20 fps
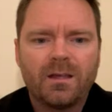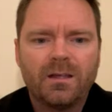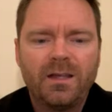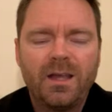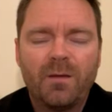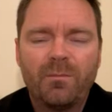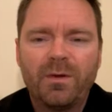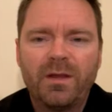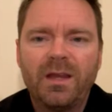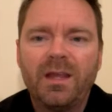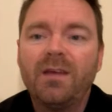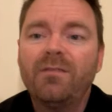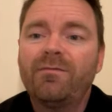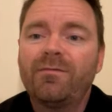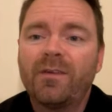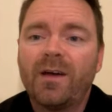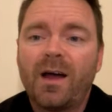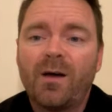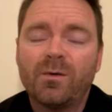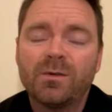Yeah, but
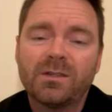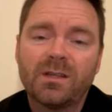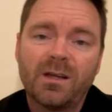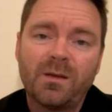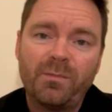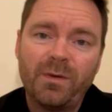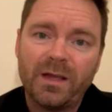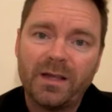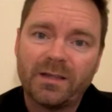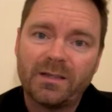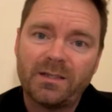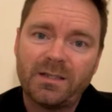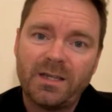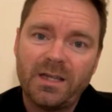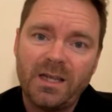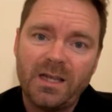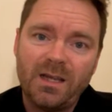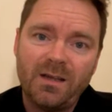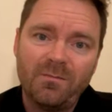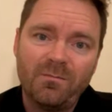if I was going to pick a
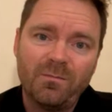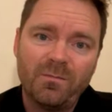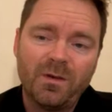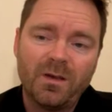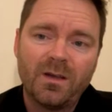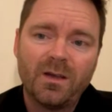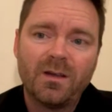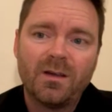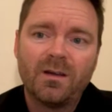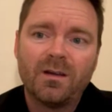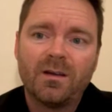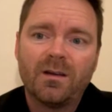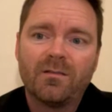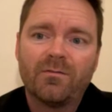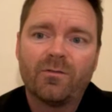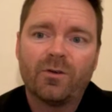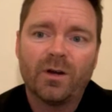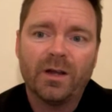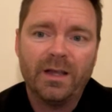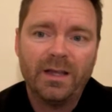team
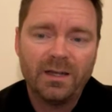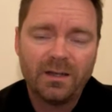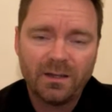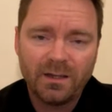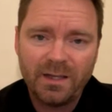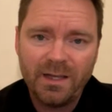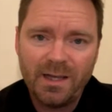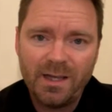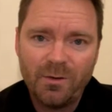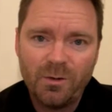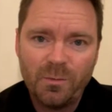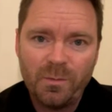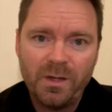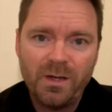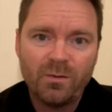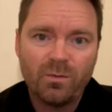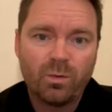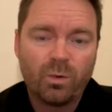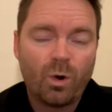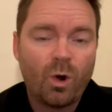for Italy, it would
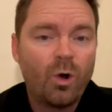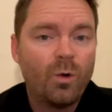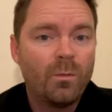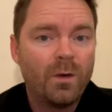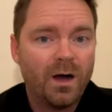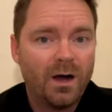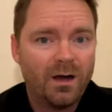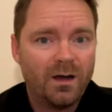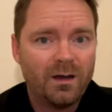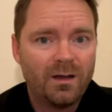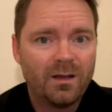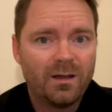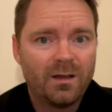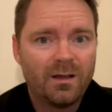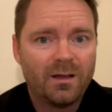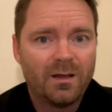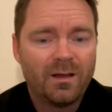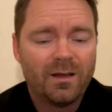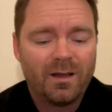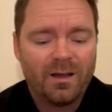be Roma,
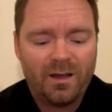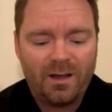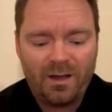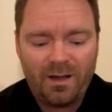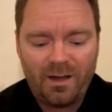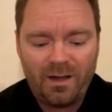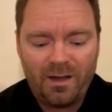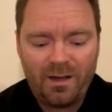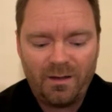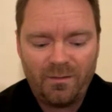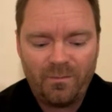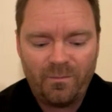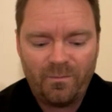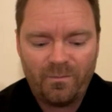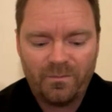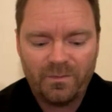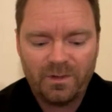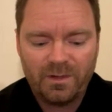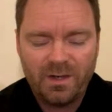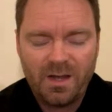
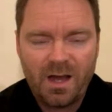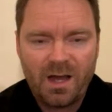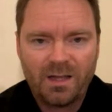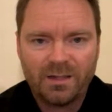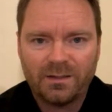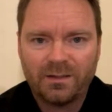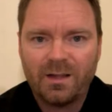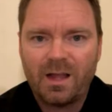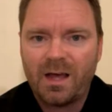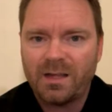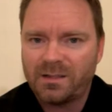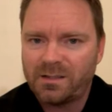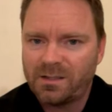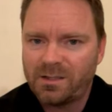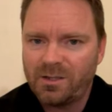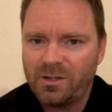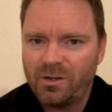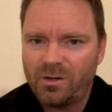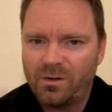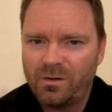not
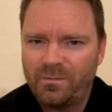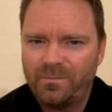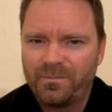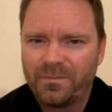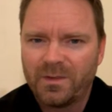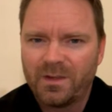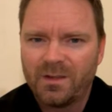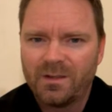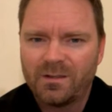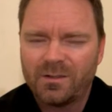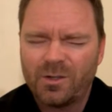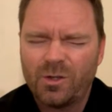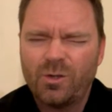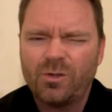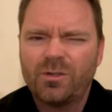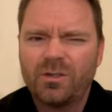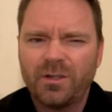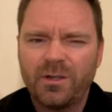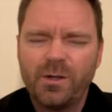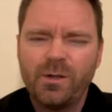Lazio. So
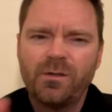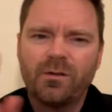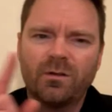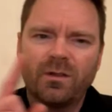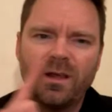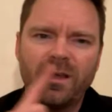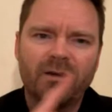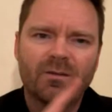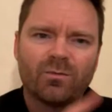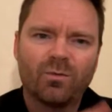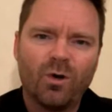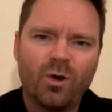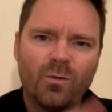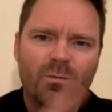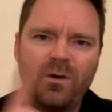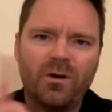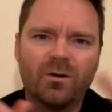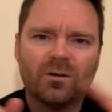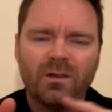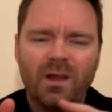usually you either like
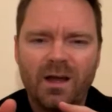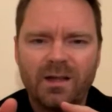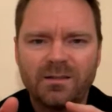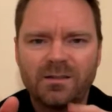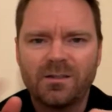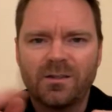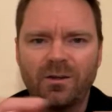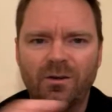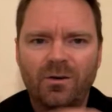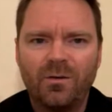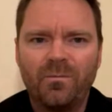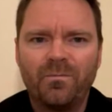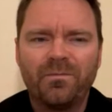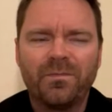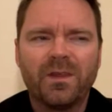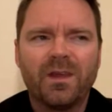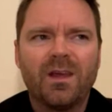Roma or Lazio.